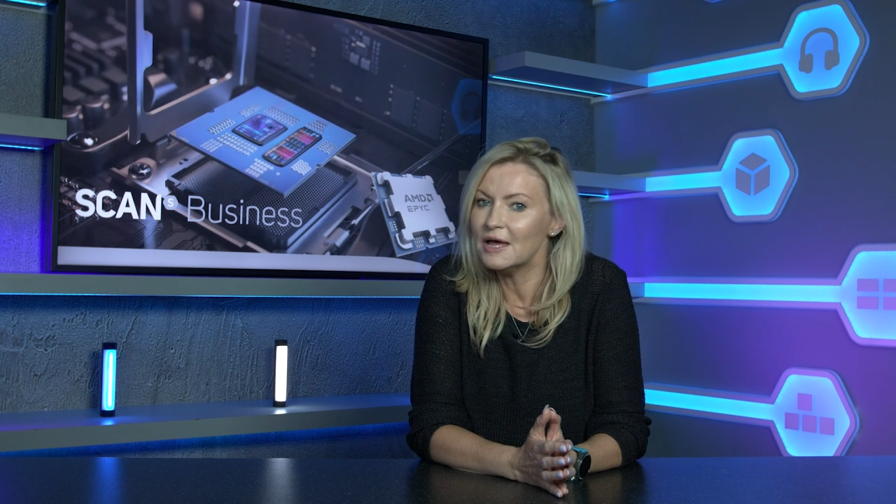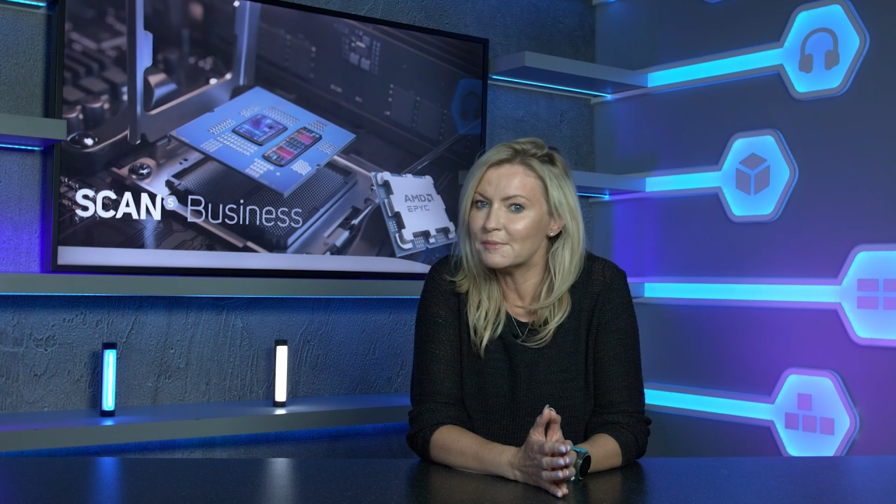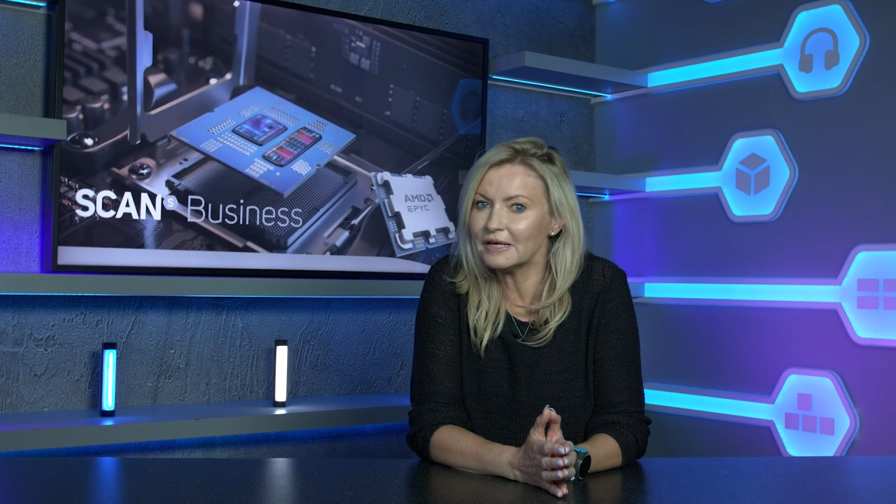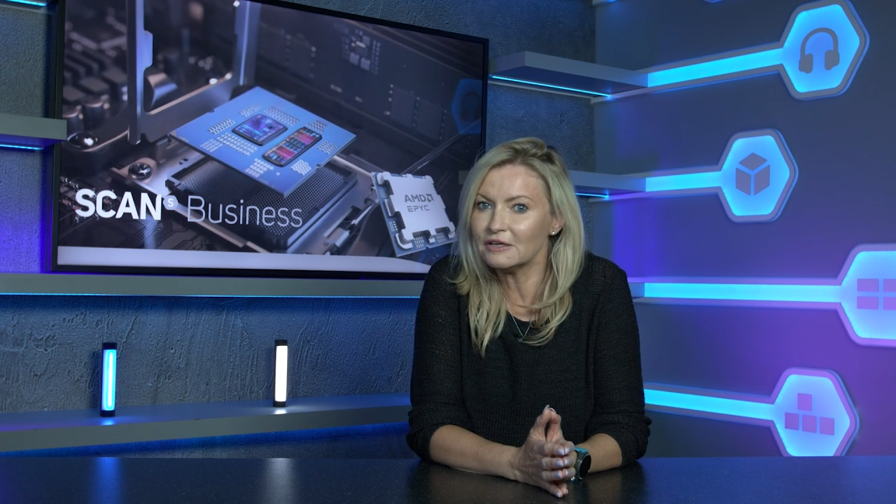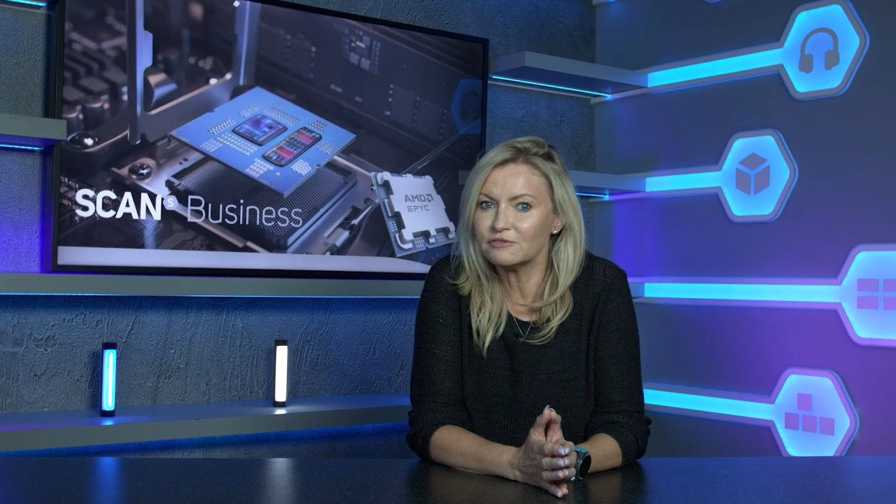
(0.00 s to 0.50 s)

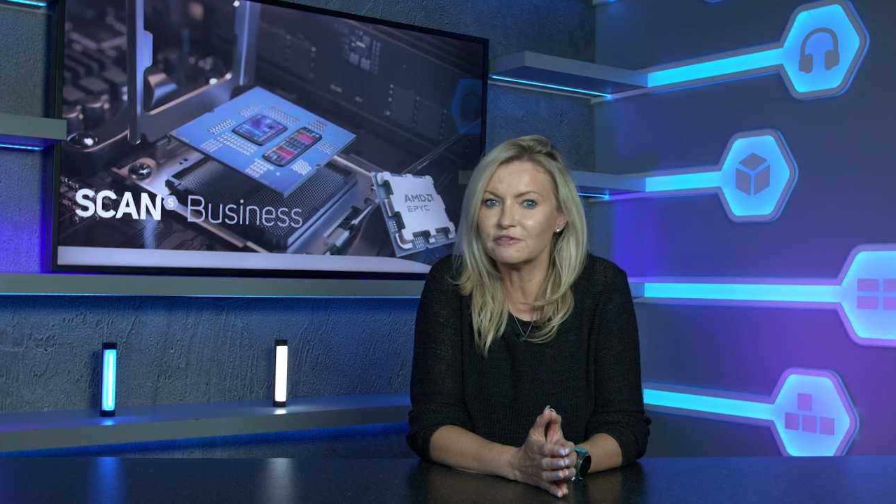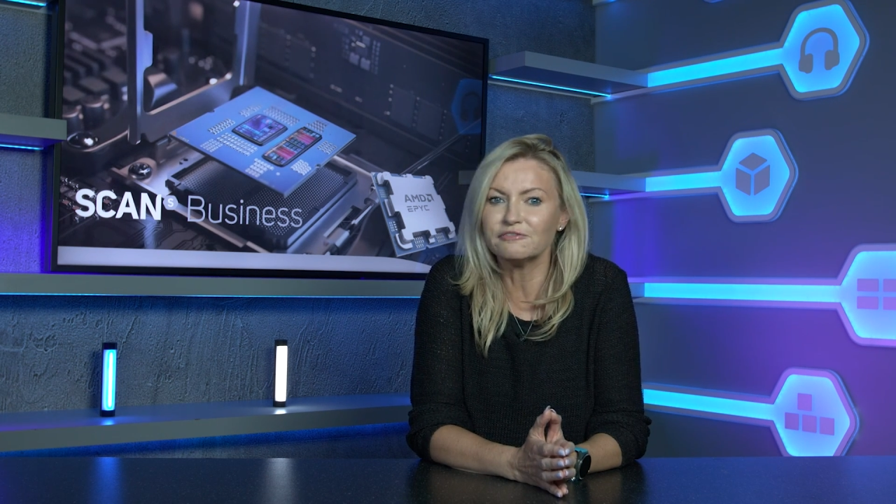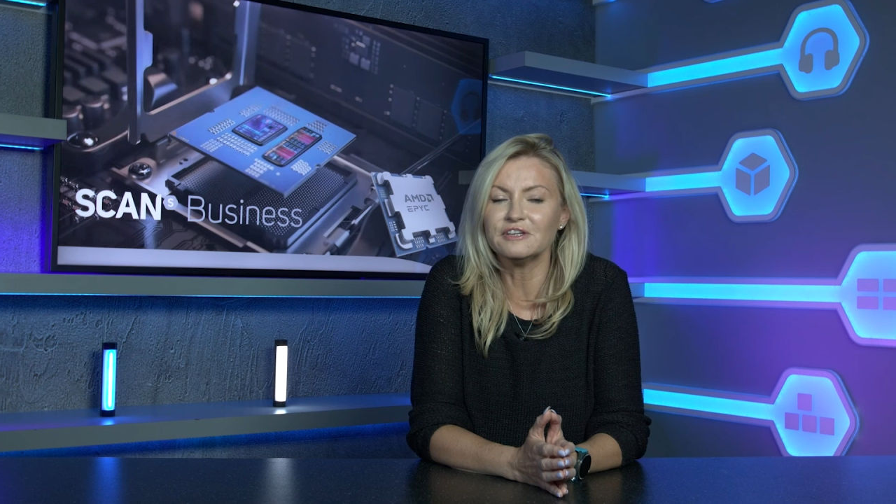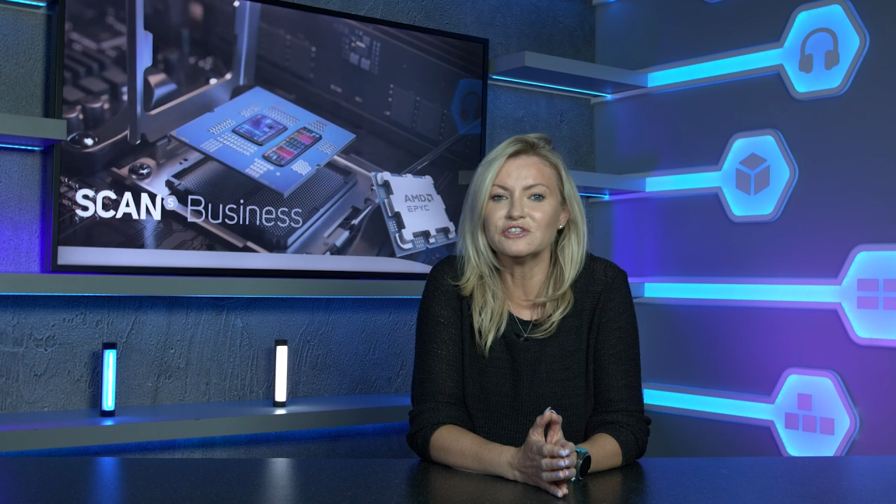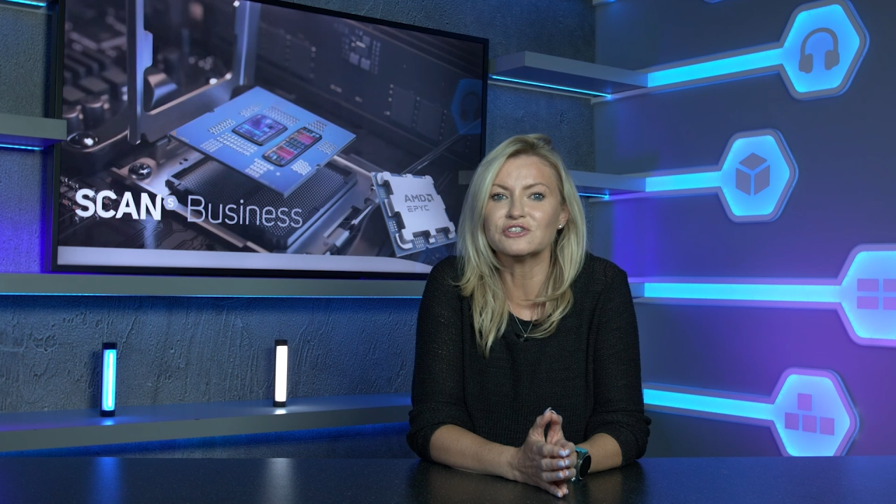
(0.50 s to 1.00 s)
many of the
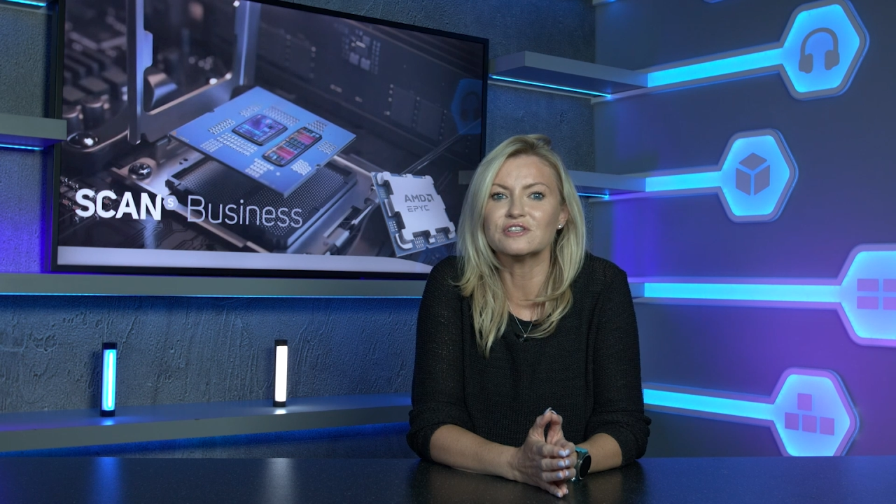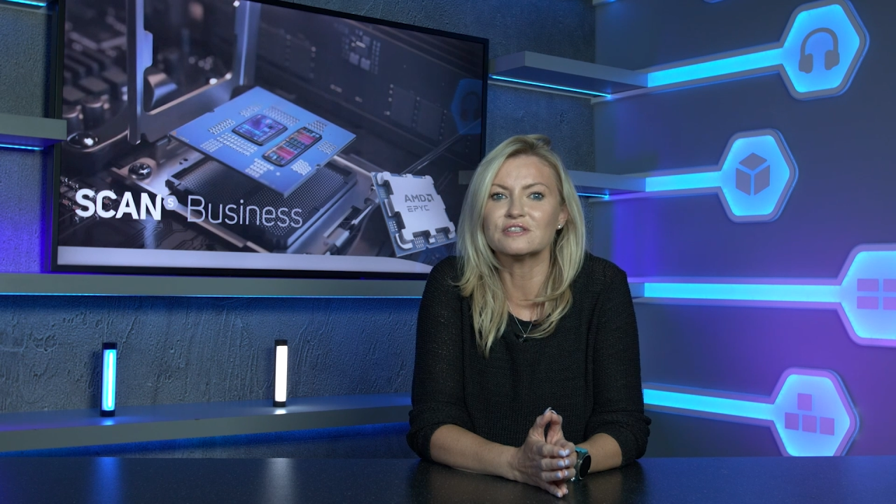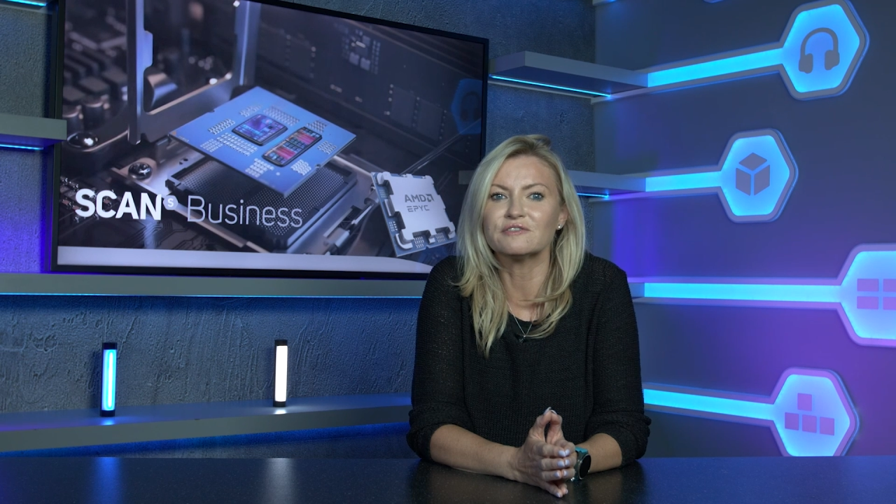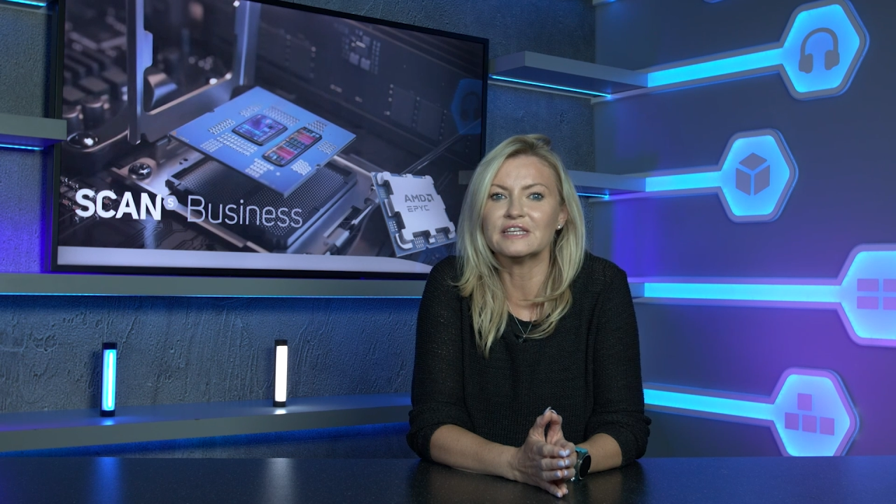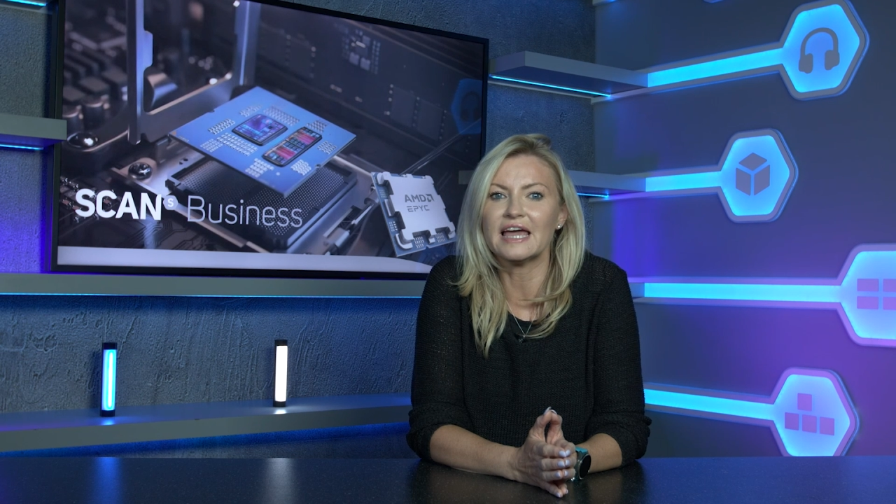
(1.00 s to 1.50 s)

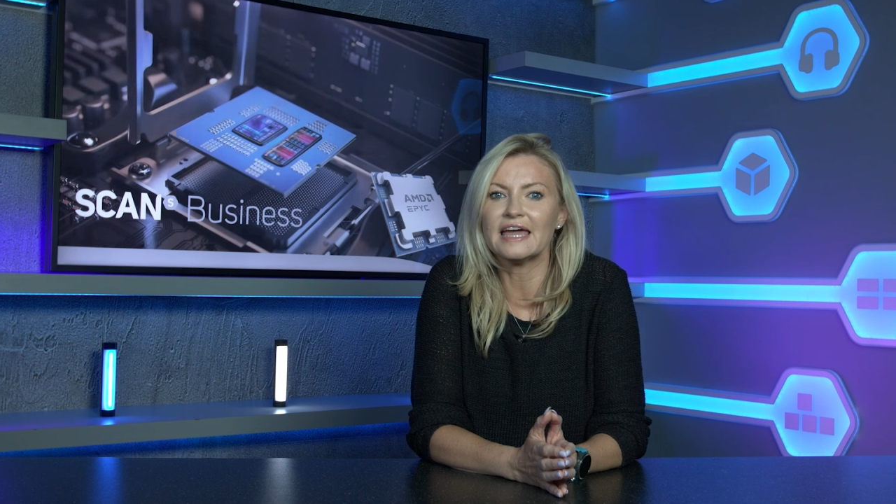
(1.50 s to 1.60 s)
features of the